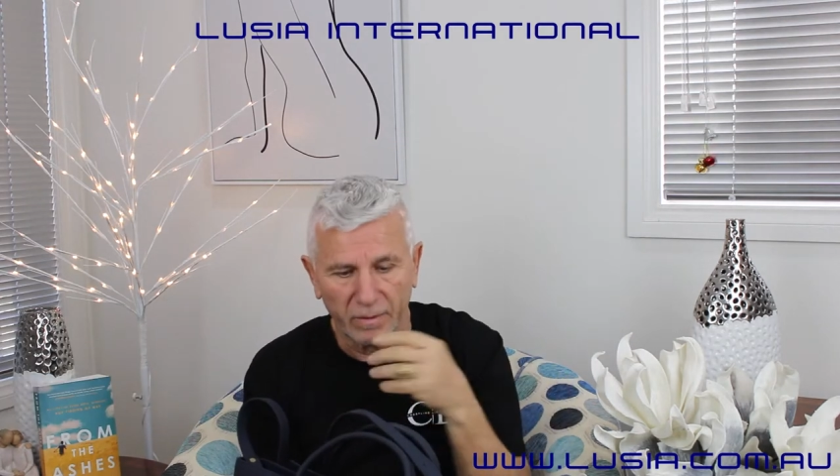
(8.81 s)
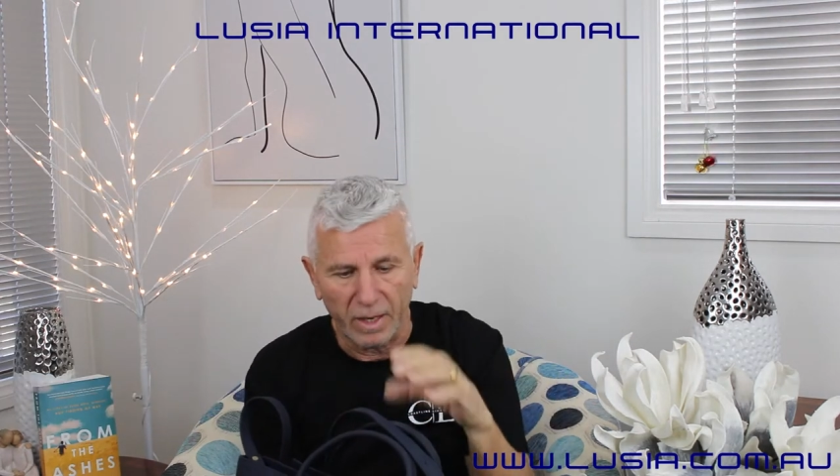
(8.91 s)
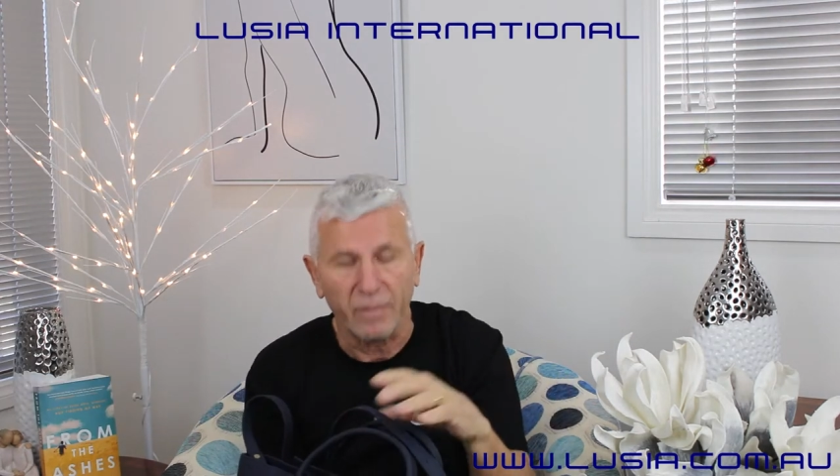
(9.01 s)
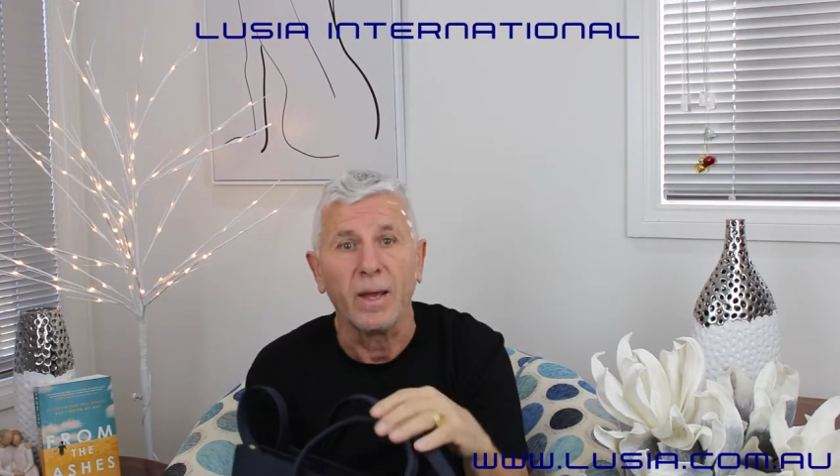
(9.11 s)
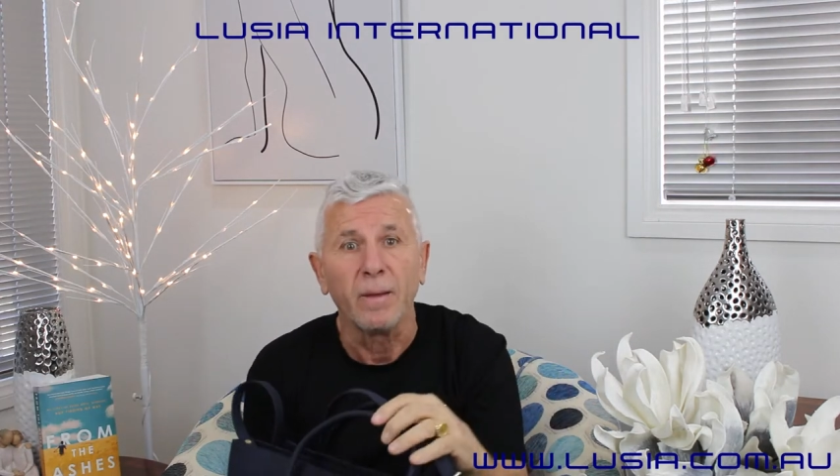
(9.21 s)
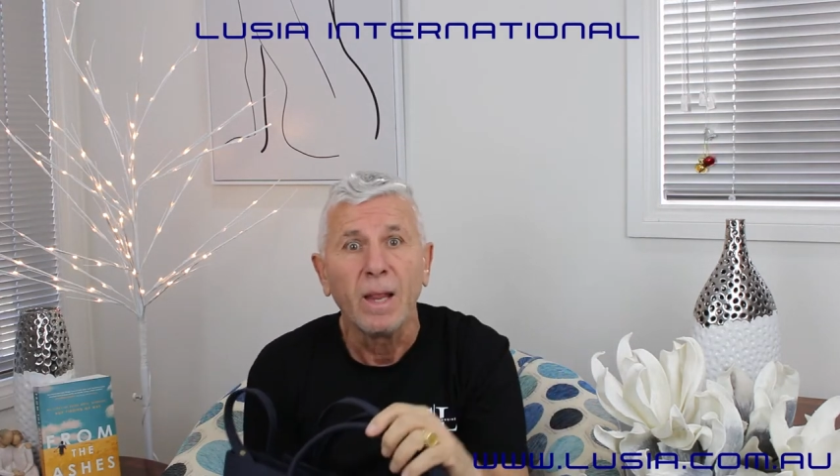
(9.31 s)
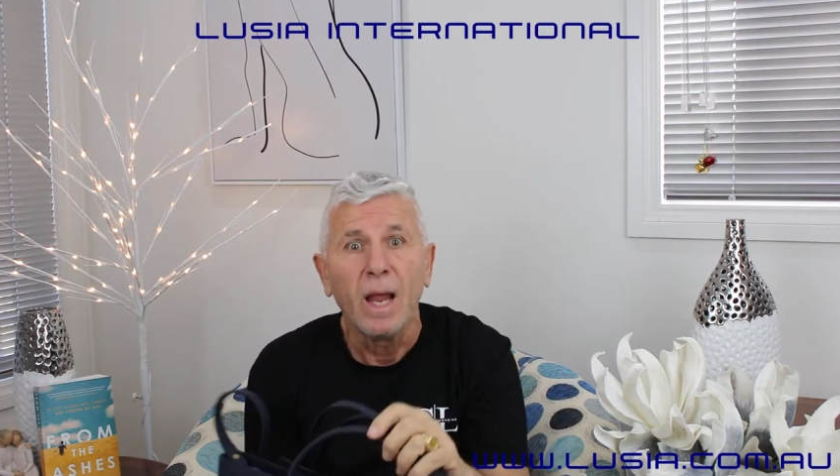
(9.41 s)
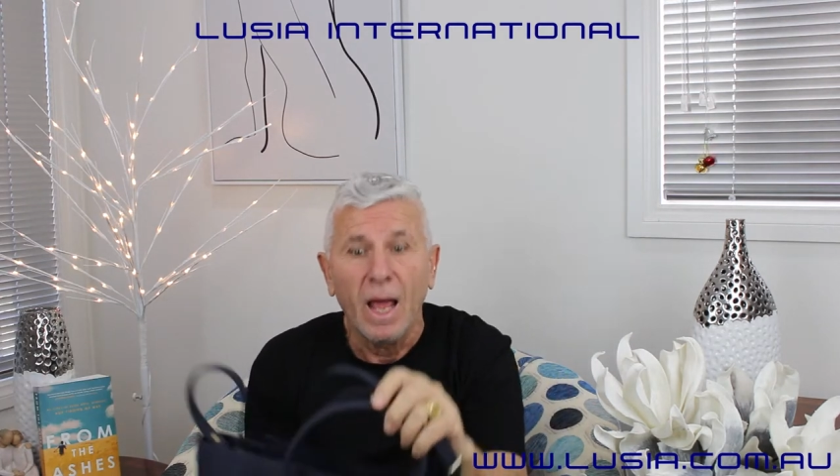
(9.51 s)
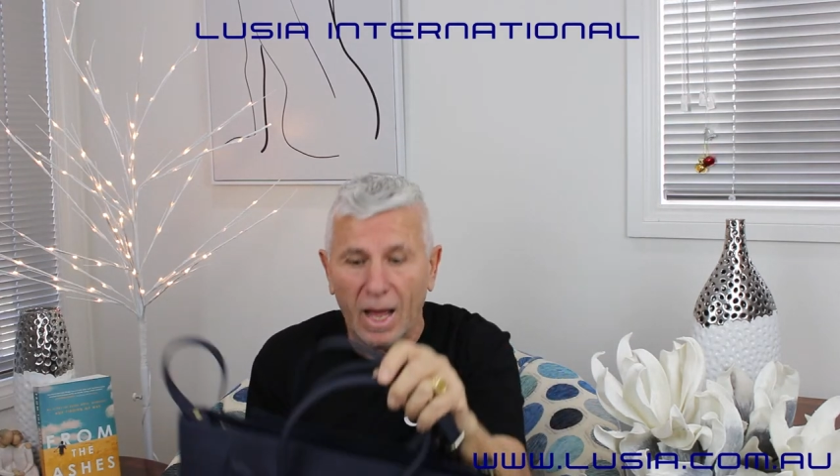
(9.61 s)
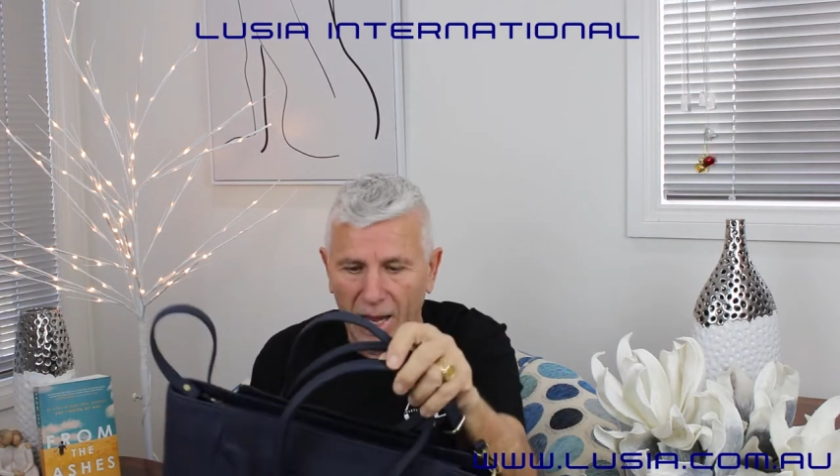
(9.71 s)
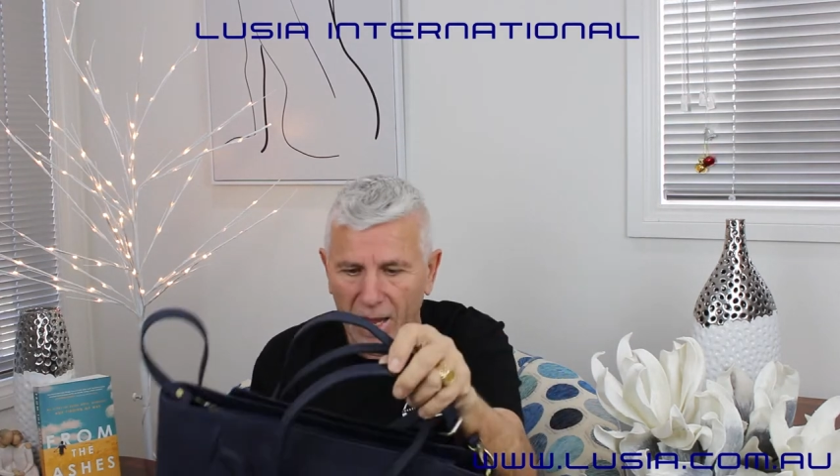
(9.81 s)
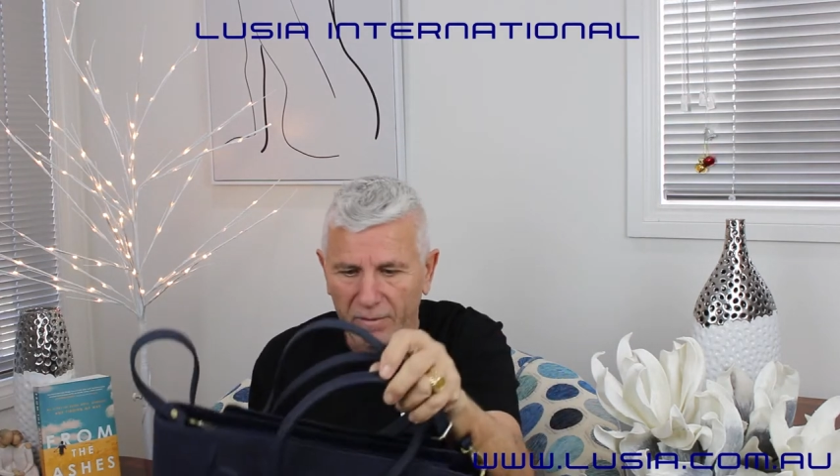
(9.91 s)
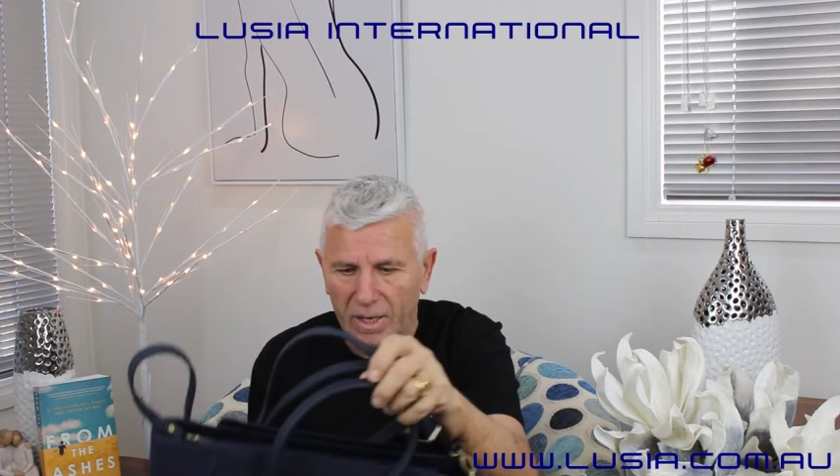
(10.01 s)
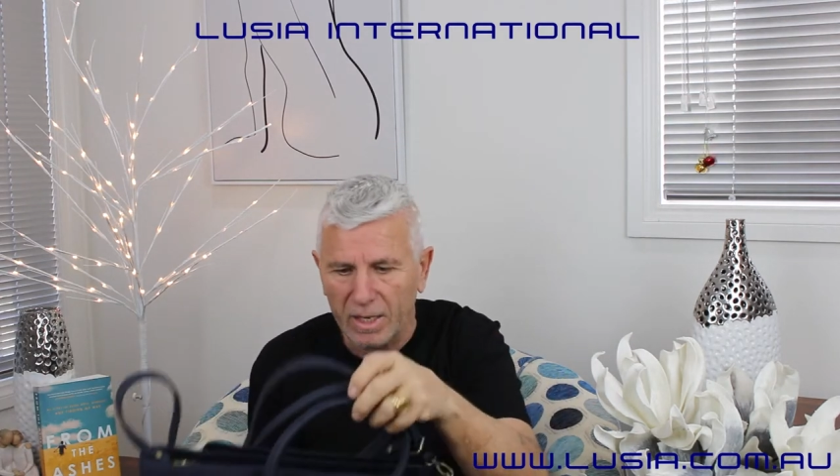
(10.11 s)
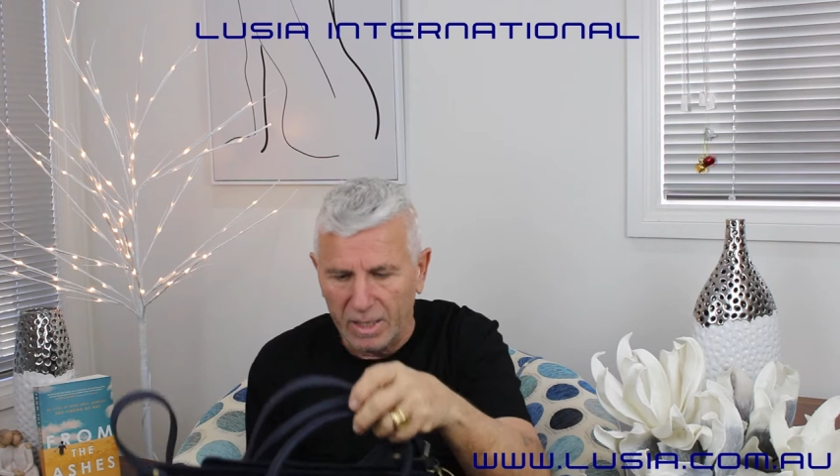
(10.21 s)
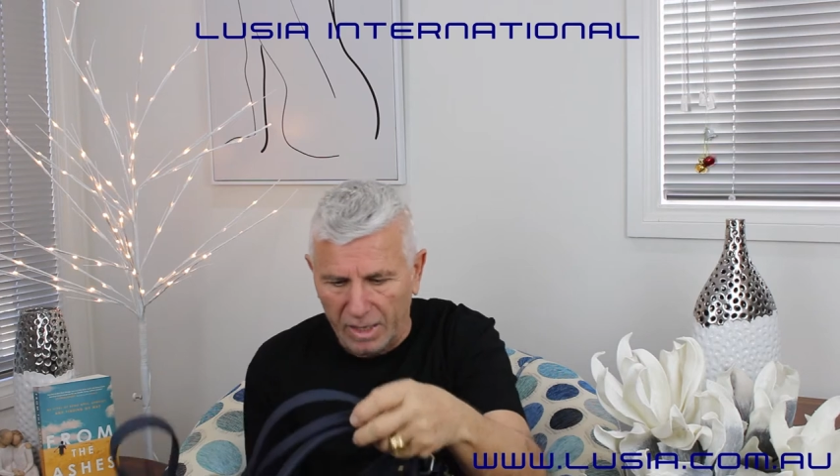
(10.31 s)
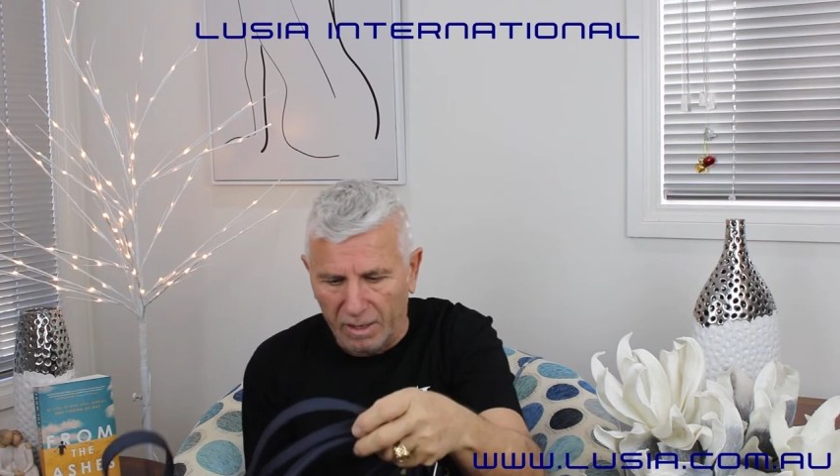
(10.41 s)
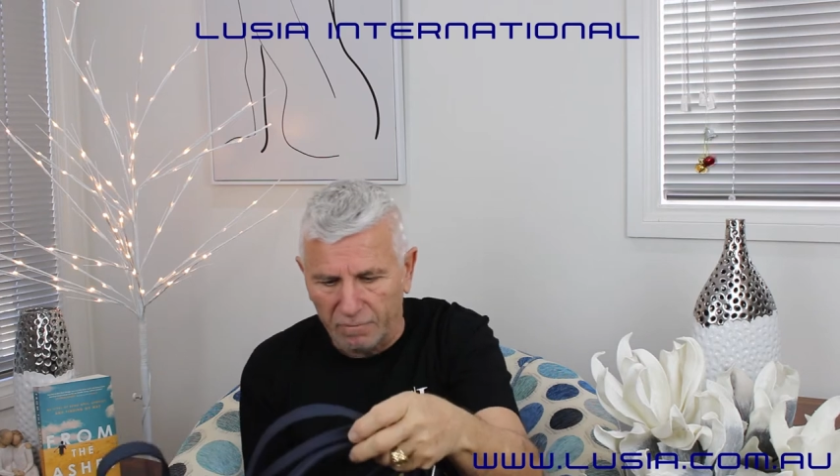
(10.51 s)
Anyway, I have a,